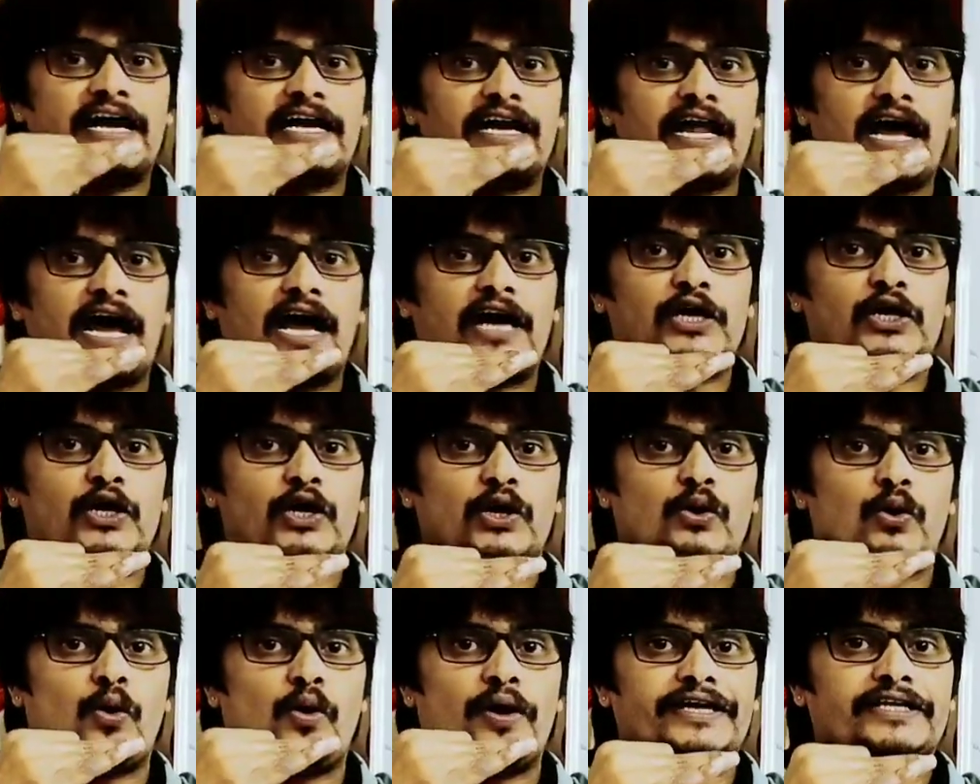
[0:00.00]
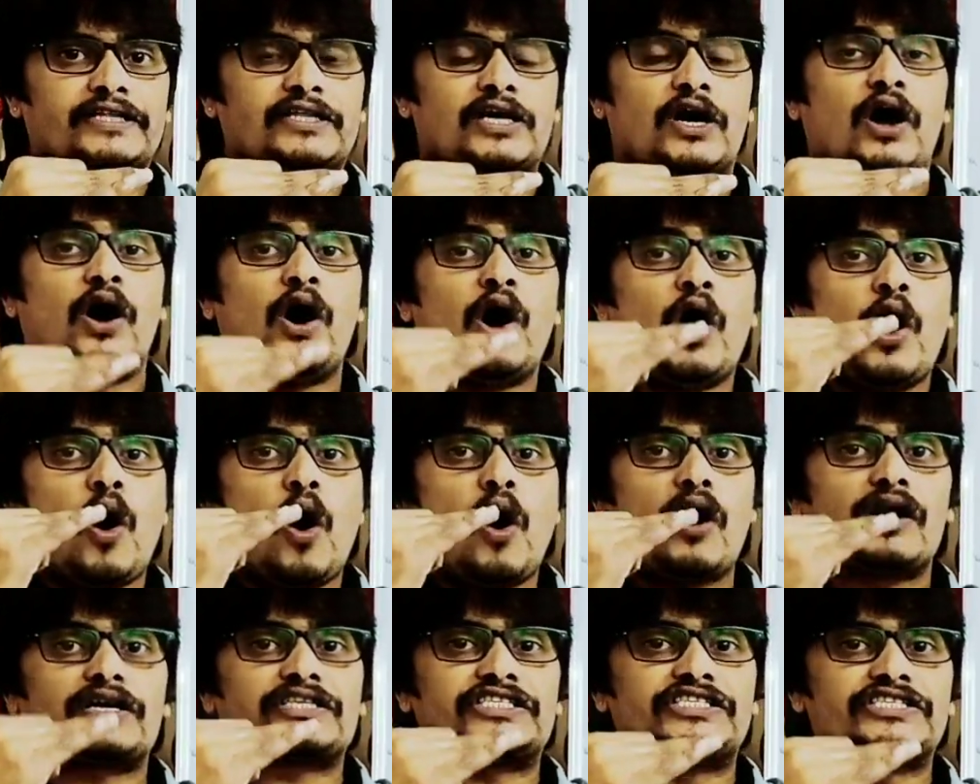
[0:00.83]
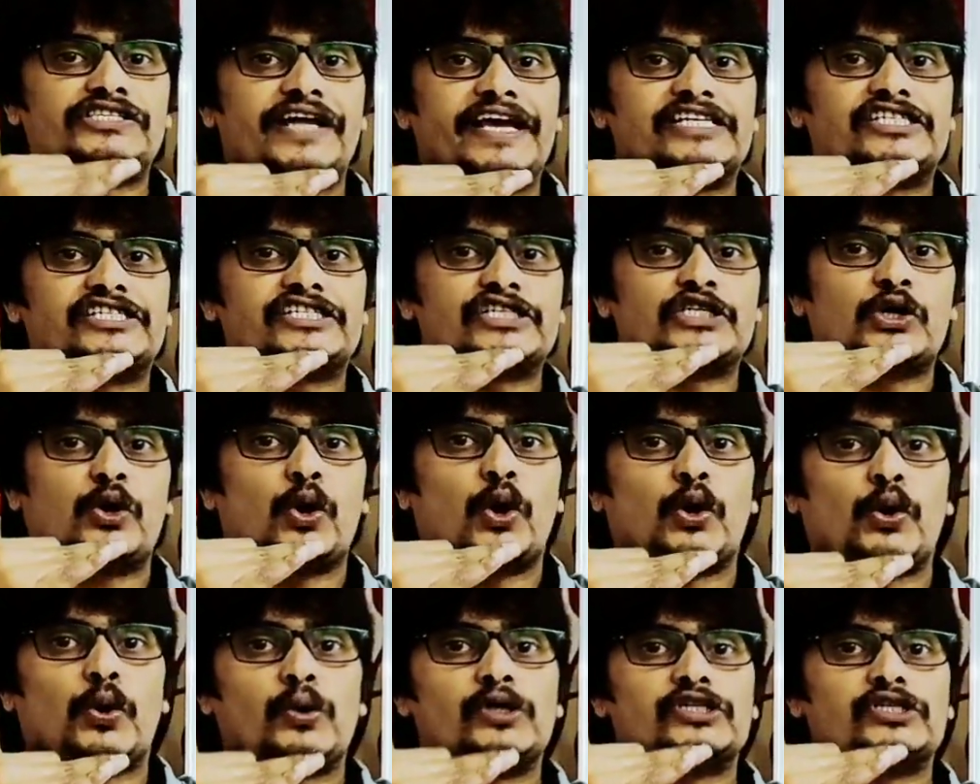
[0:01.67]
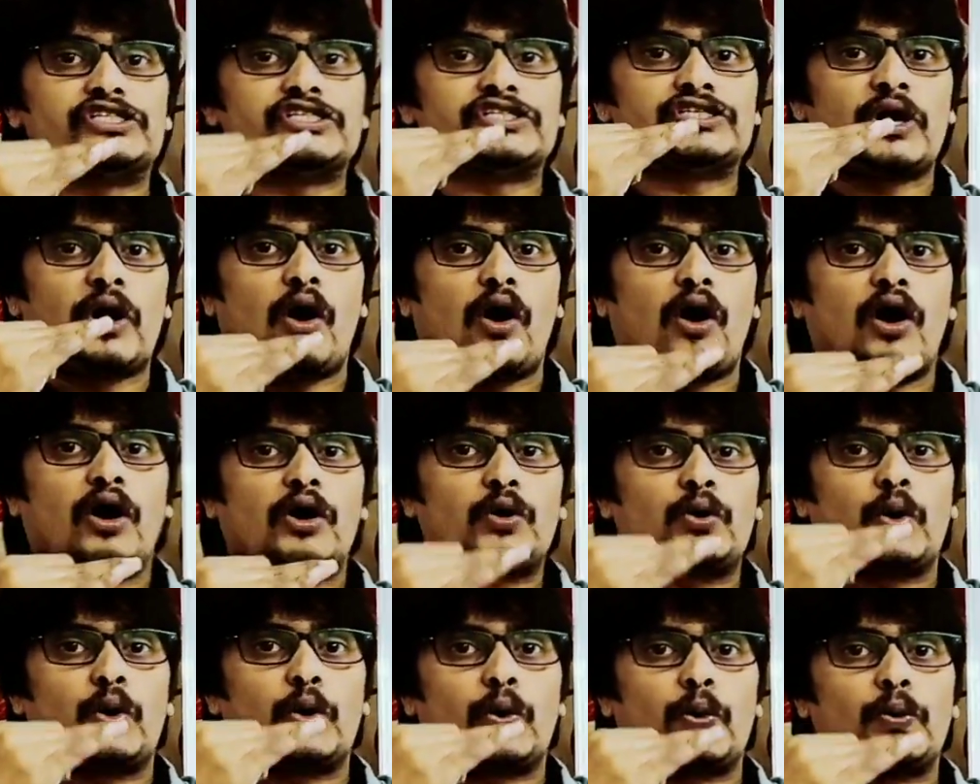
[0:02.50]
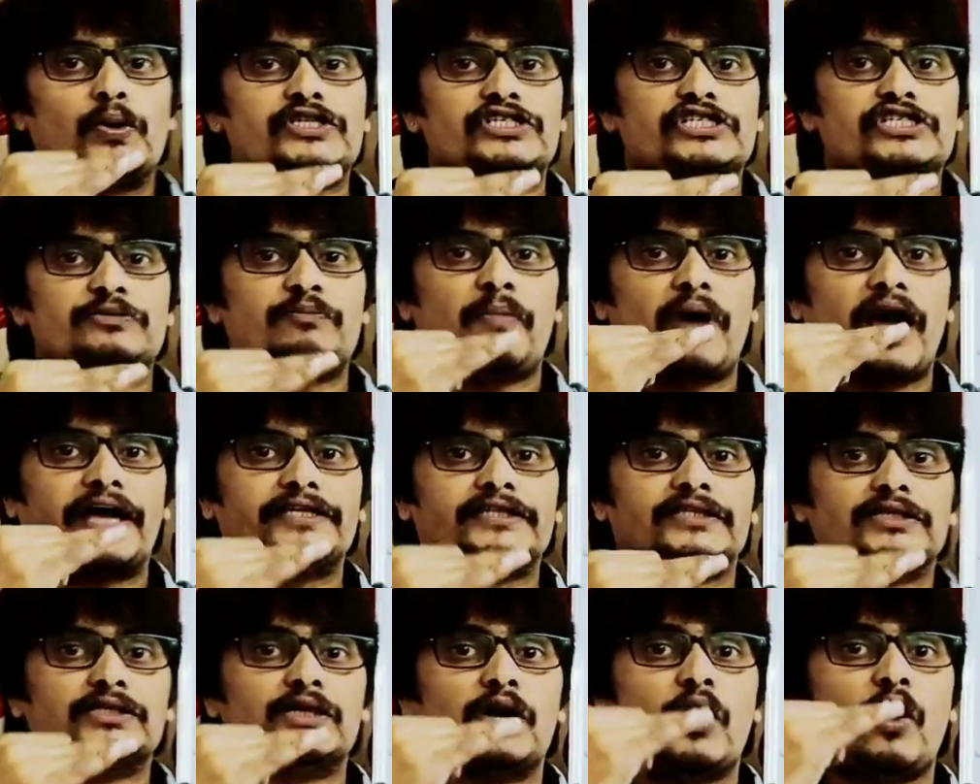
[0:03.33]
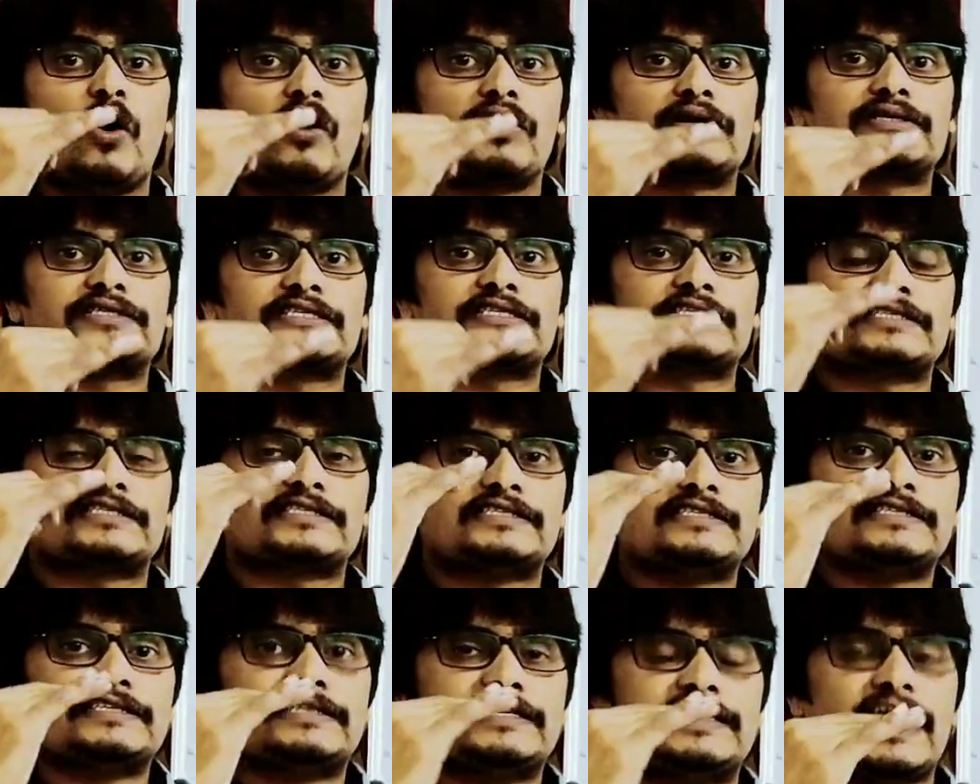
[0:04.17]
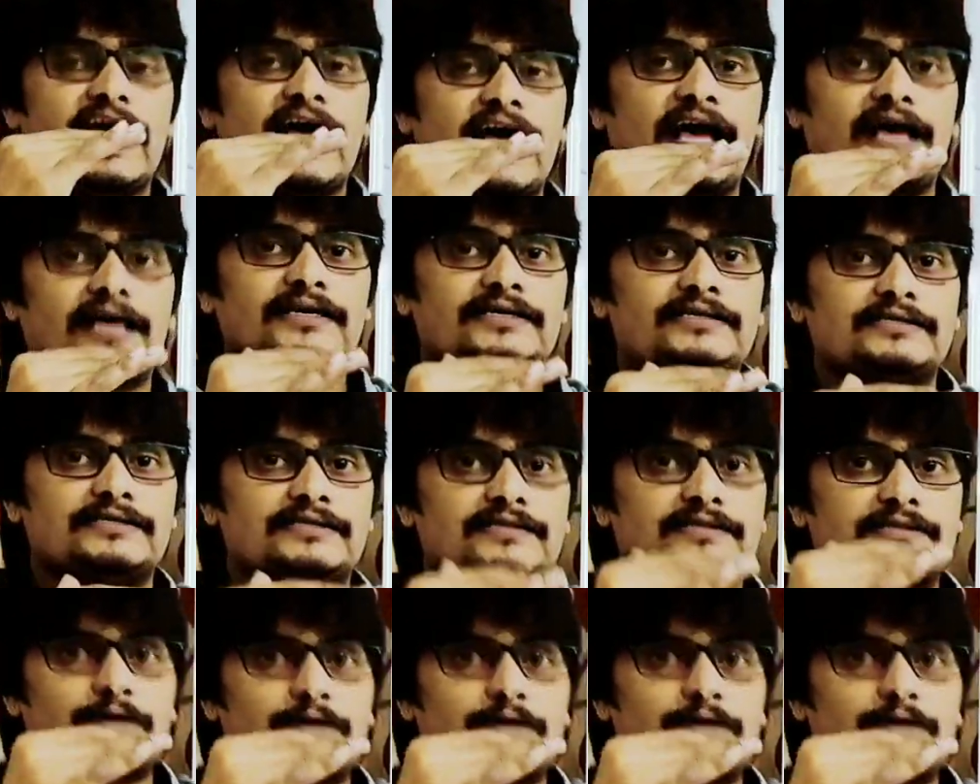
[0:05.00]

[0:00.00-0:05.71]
undergoing the oxidation, corrosion or corrosion by the oxygen gas.